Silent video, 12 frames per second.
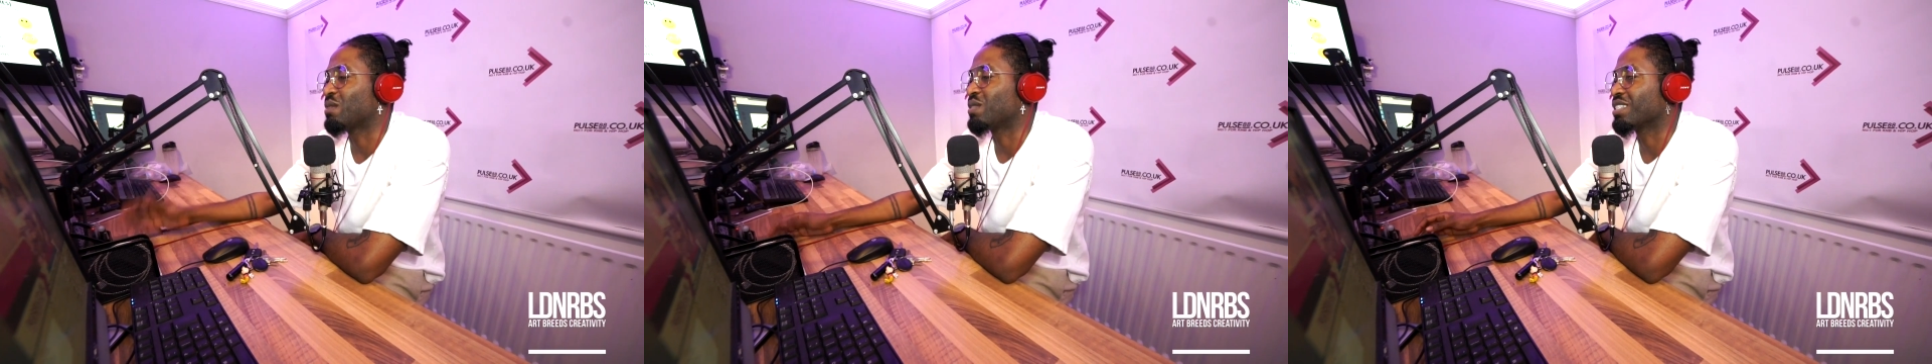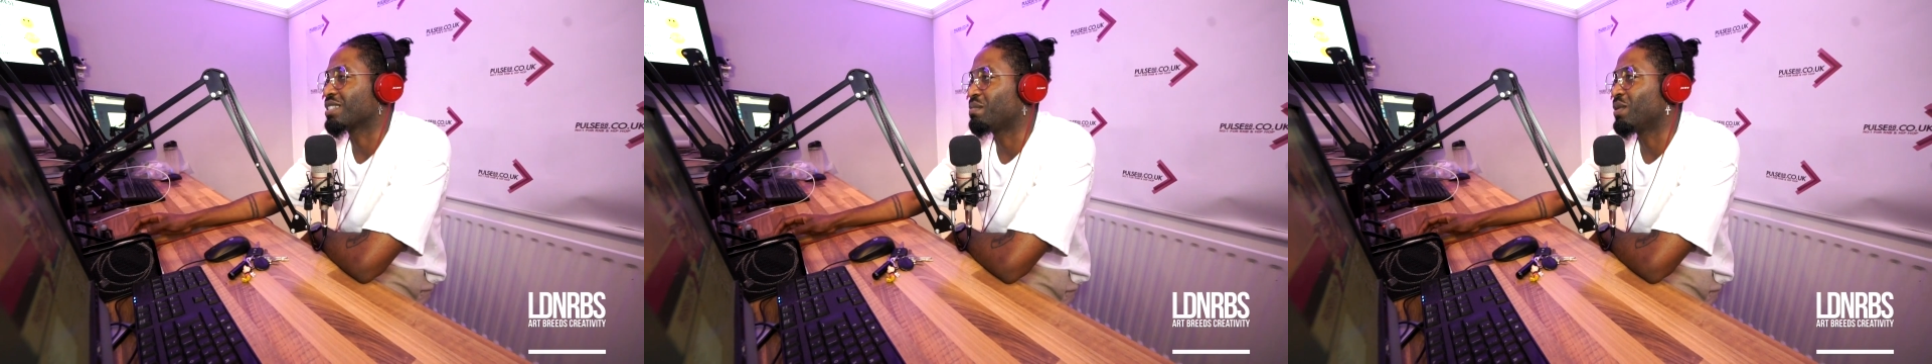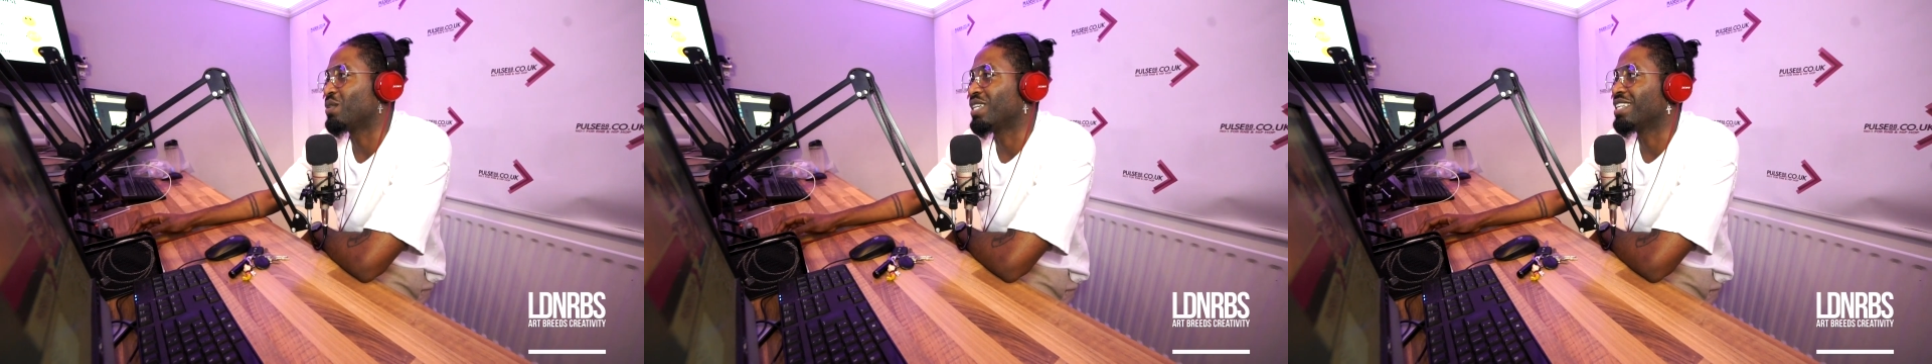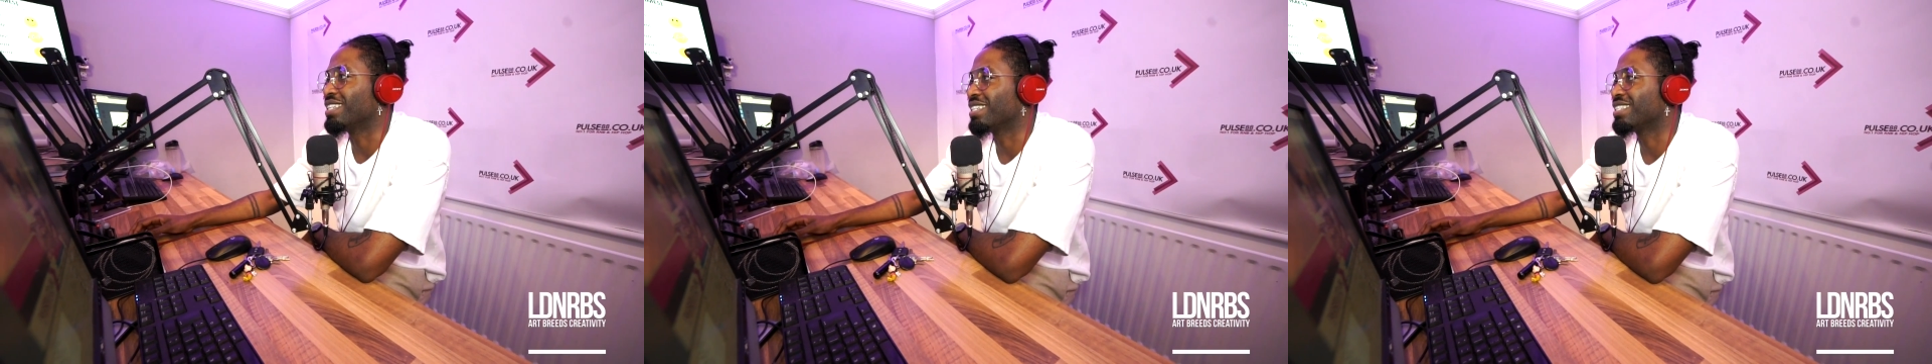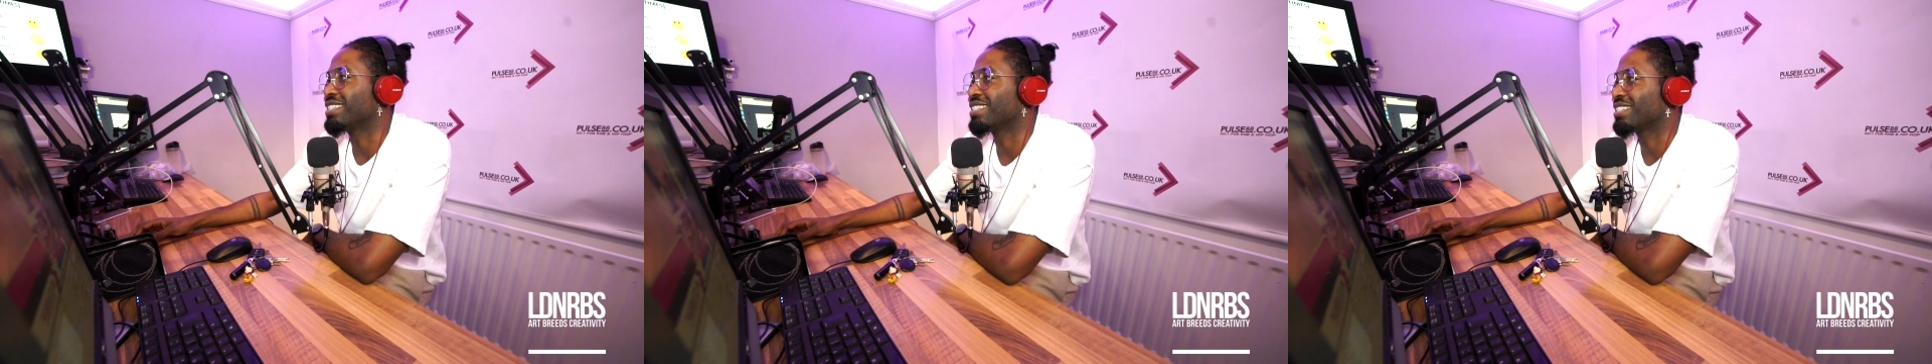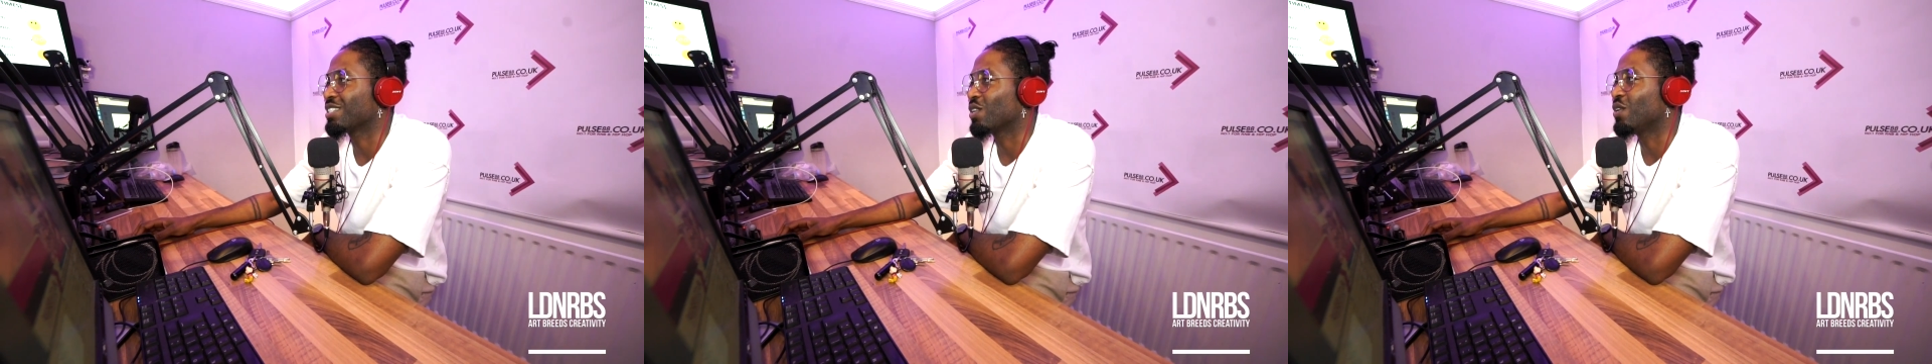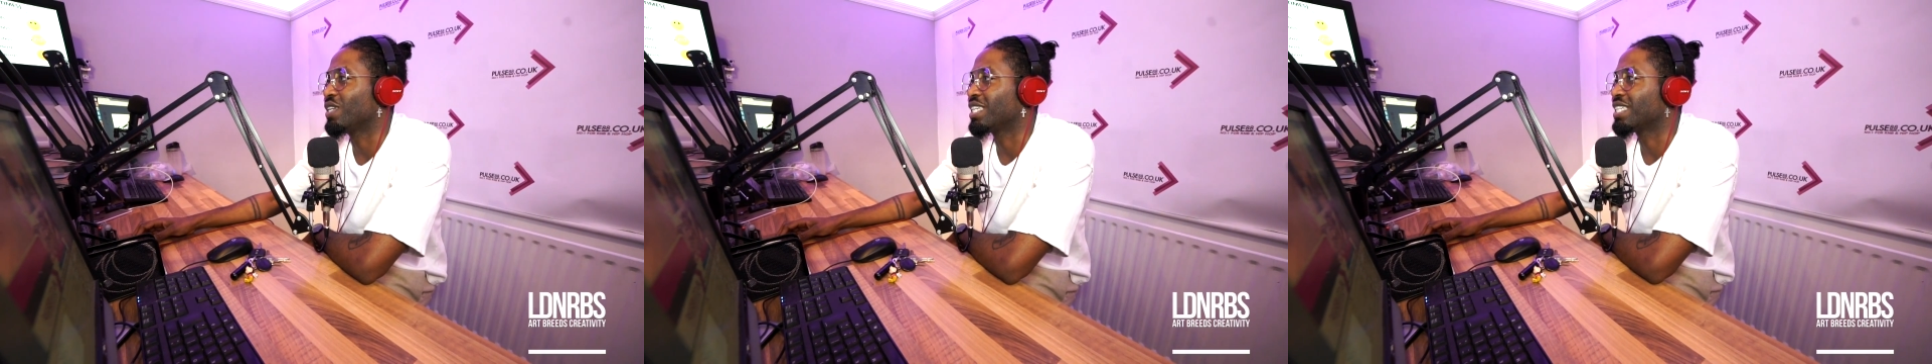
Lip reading: just building slowly.